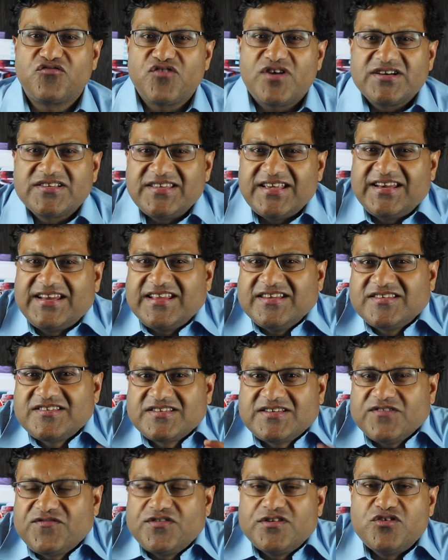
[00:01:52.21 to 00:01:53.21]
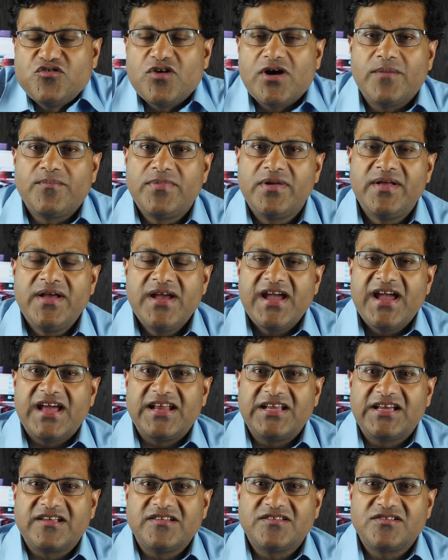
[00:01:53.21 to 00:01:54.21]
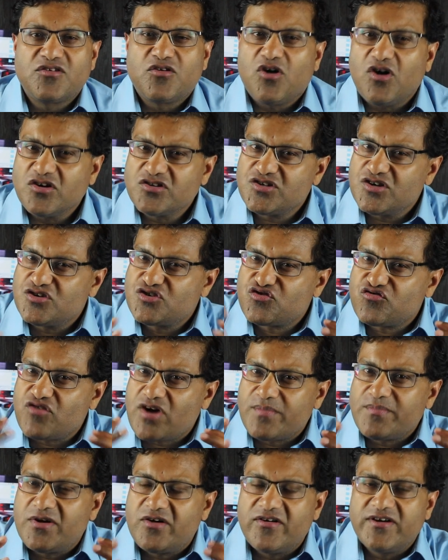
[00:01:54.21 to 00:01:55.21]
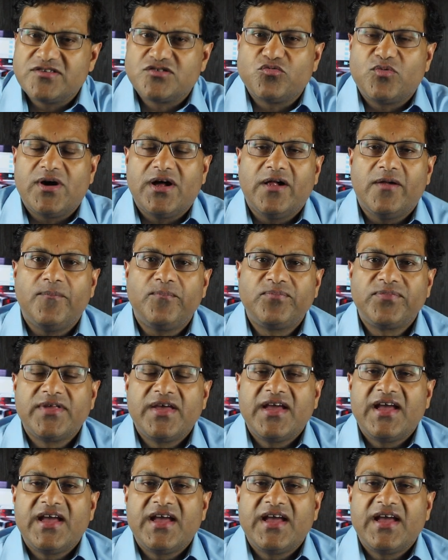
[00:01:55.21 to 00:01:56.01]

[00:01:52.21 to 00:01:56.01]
drugs, it can stiffen you up and it can cause a tremor as well.